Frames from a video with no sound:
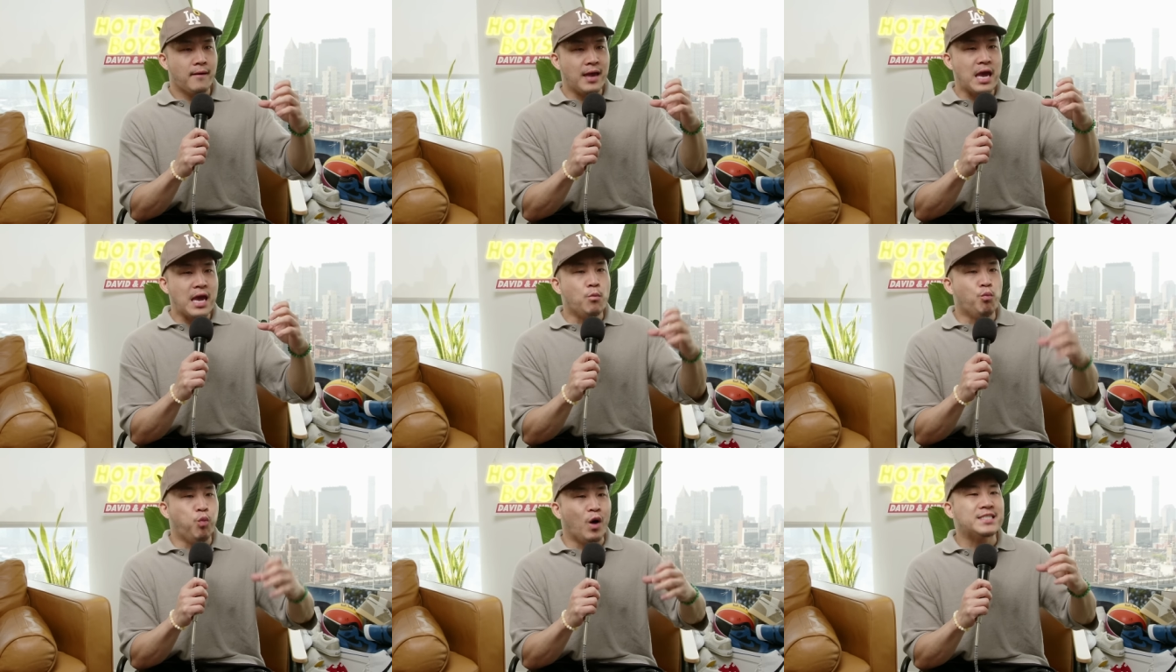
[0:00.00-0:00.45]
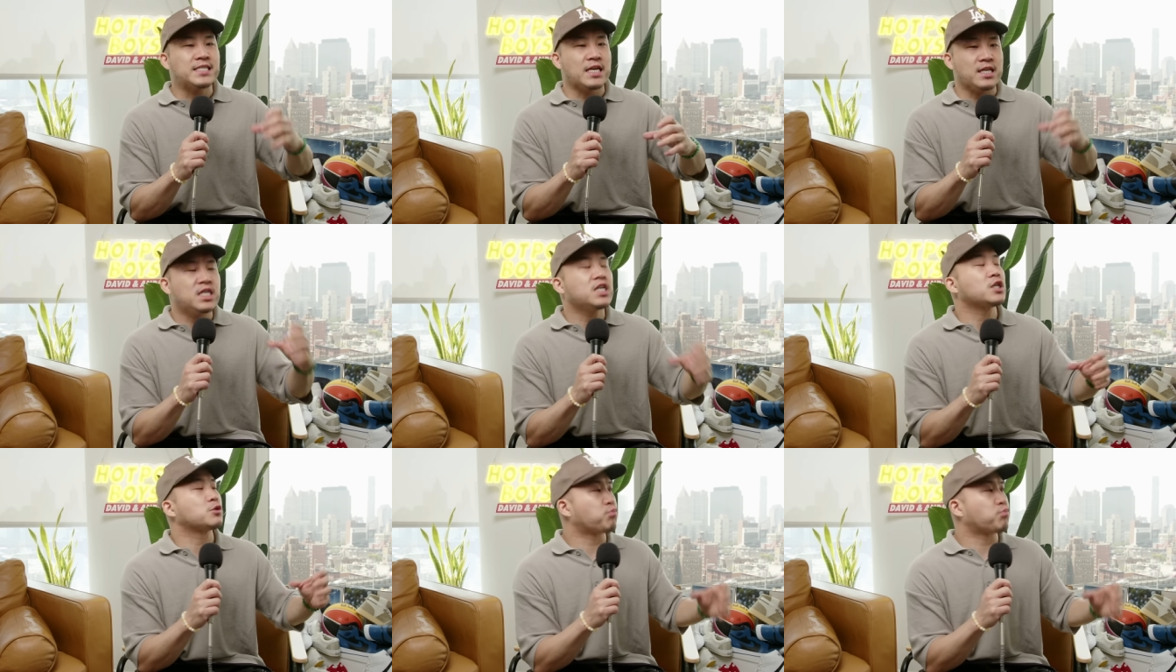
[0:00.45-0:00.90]
It
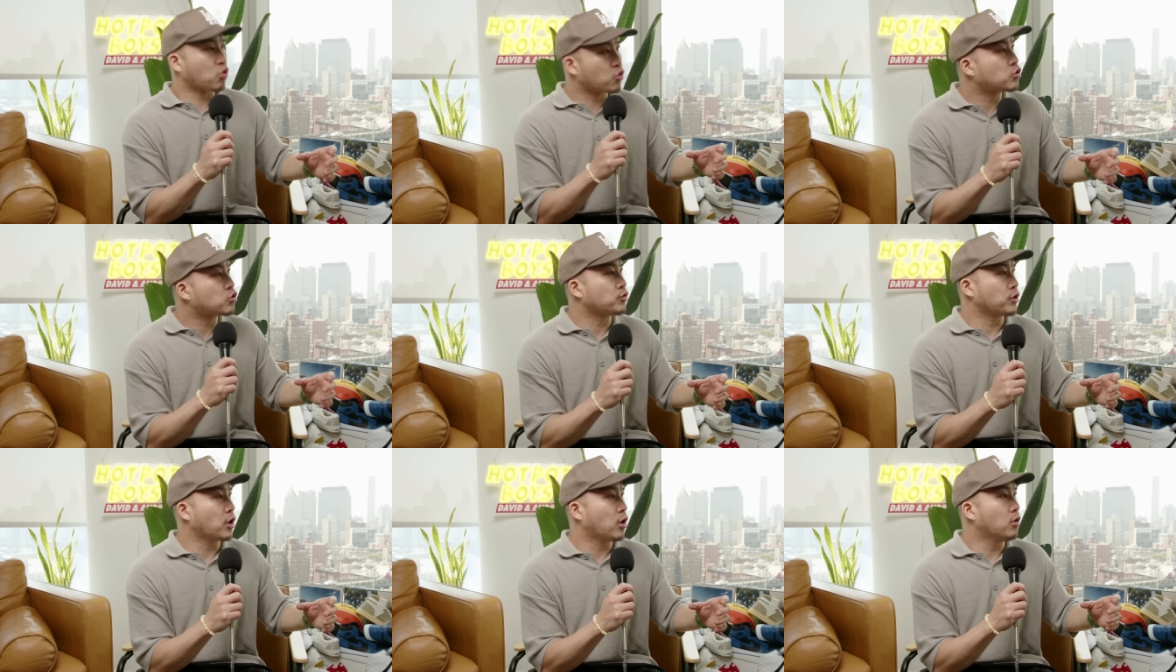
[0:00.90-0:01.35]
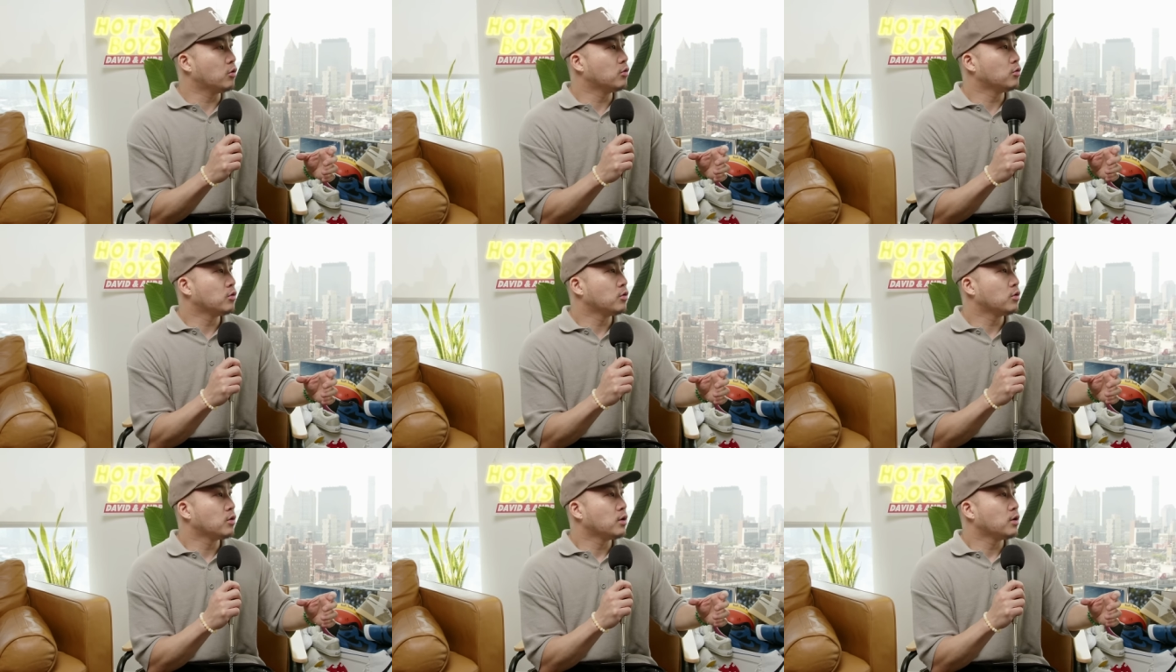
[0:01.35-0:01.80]
wasn't this brutal though.
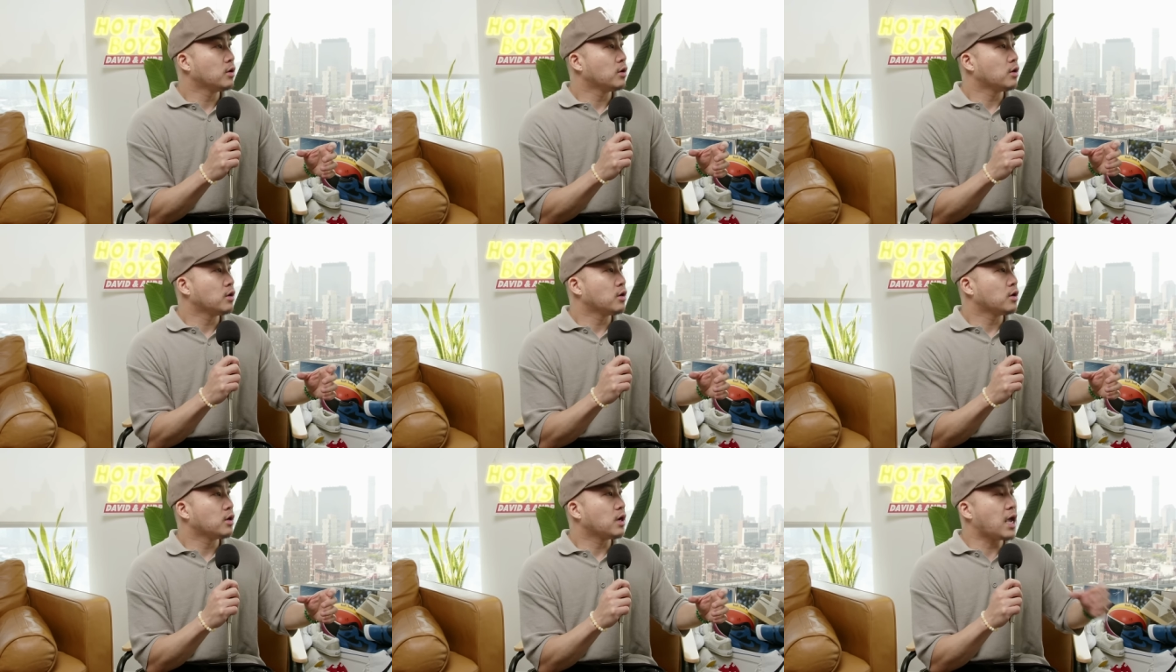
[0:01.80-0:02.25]
Mm.